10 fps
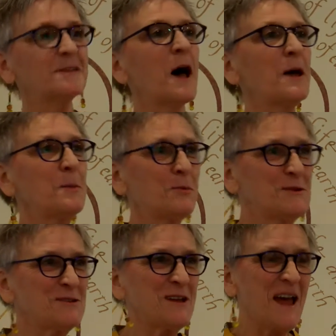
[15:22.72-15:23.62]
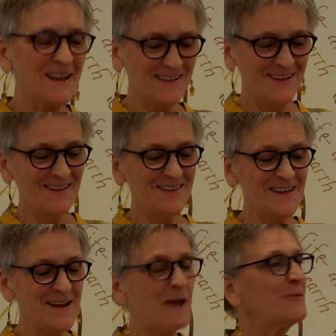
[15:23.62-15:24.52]
I appreciate
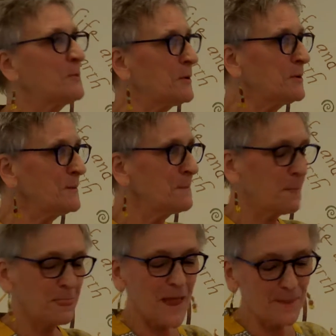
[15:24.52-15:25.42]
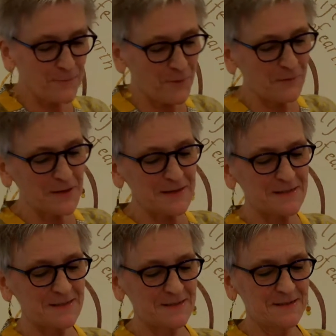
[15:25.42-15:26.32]
the ineffable and the
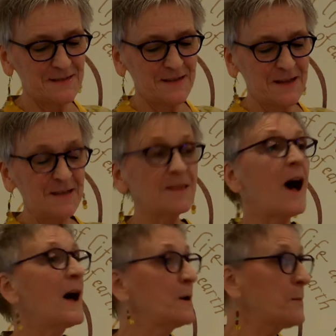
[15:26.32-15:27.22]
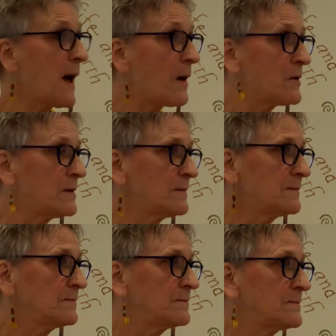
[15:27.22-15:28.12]
frivolous, the higher power
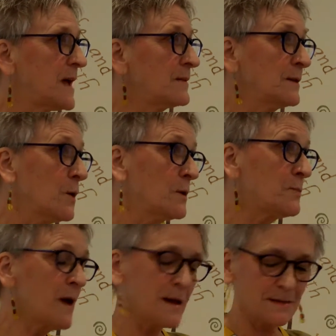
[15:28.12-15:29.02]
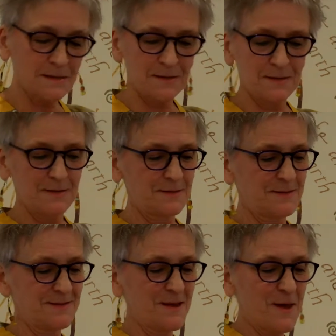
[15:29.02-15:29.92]
and the lower price.
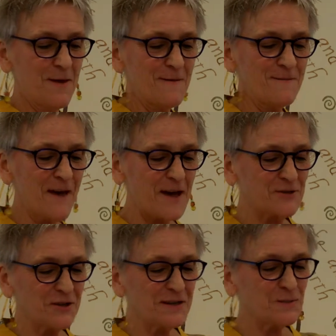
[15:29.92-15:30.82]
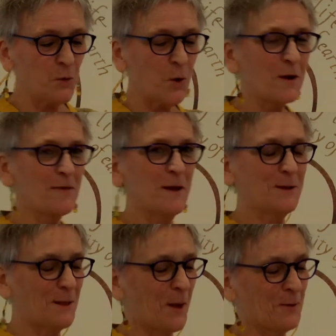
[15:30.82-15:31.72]
Fashion is more than
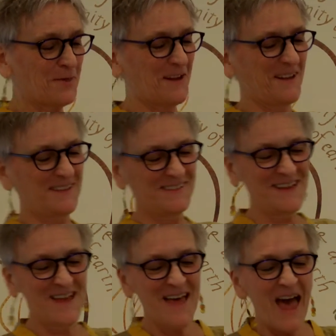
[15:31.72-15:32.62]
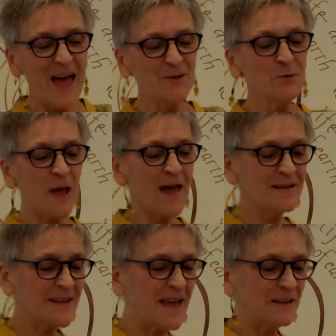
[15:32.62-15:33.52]
clothing,
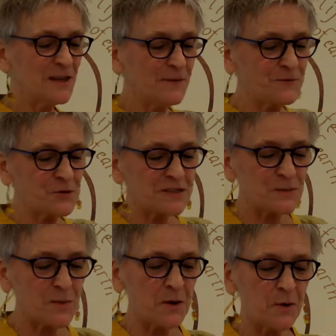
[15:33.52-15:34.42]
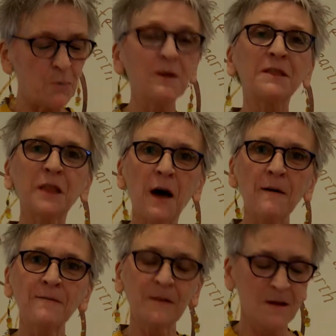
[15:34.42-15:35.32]
and can lift your spirit with
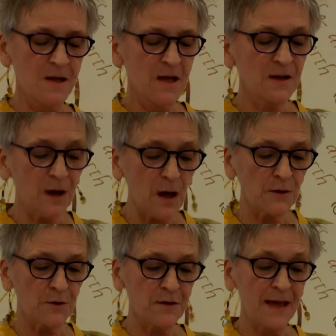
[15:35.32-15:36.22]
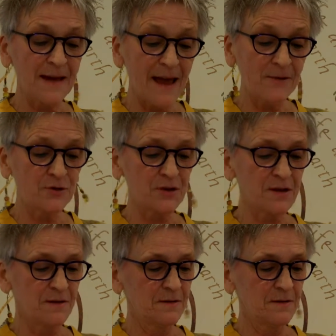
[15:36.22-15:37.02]
love, color, and energy.